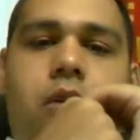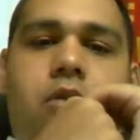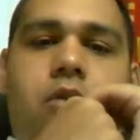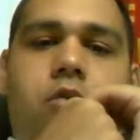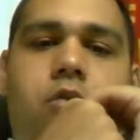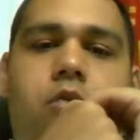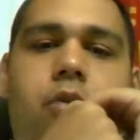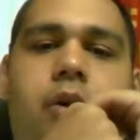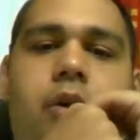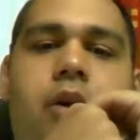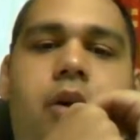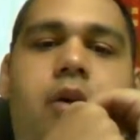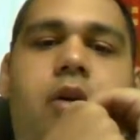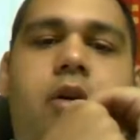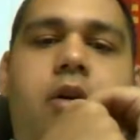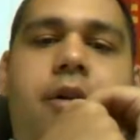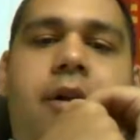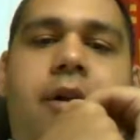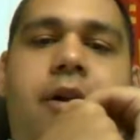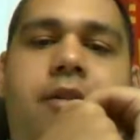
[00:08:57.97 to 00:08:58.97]
"We are all
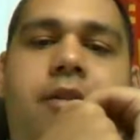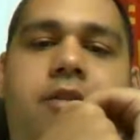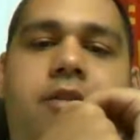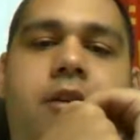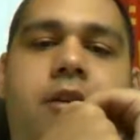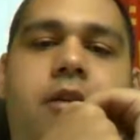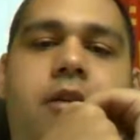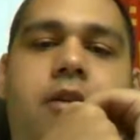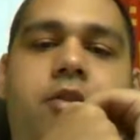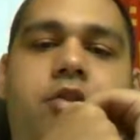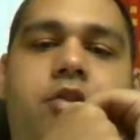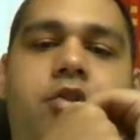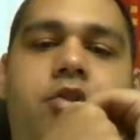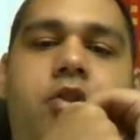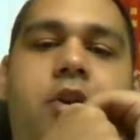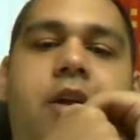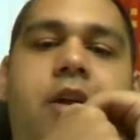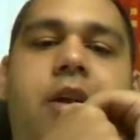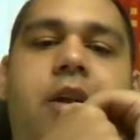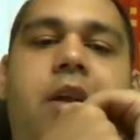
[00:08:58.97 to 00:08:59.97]
here to launch
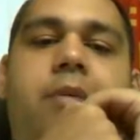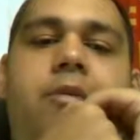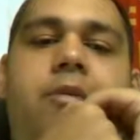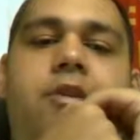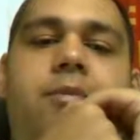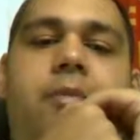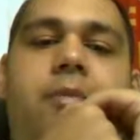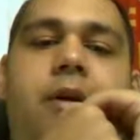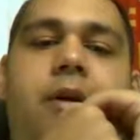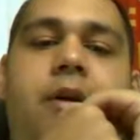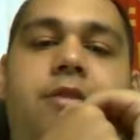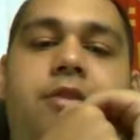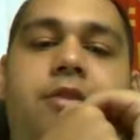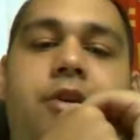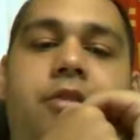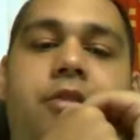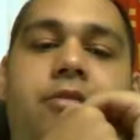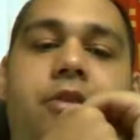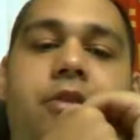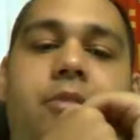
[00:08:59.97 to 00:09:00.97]
Liberty Park Turf,
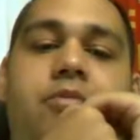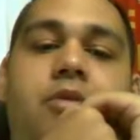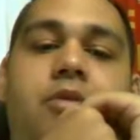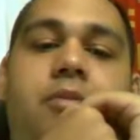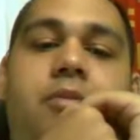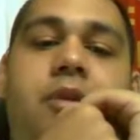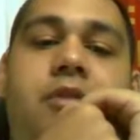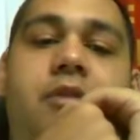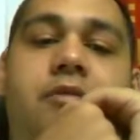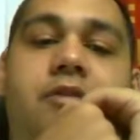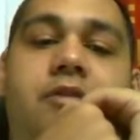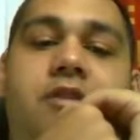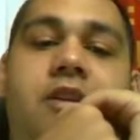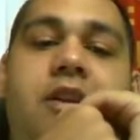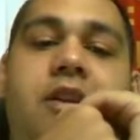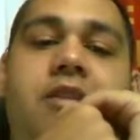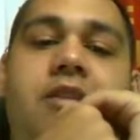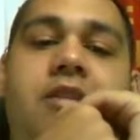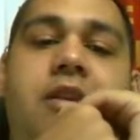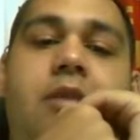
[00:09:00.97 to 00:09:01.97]
a premier facility
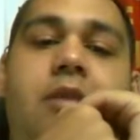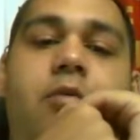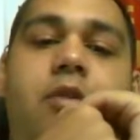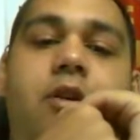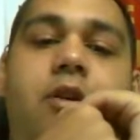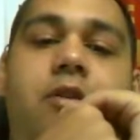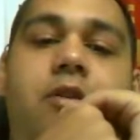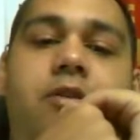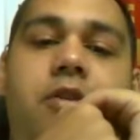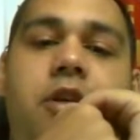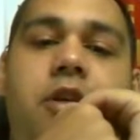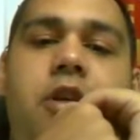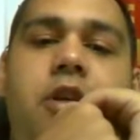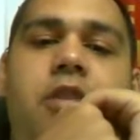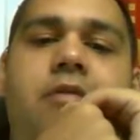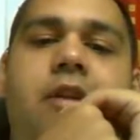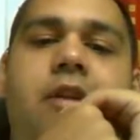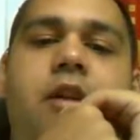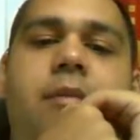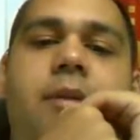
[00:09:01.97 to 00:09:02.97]
that will continue
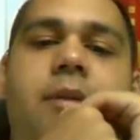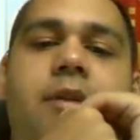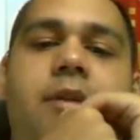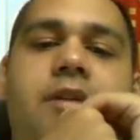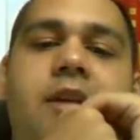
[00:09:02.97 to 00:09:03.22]
development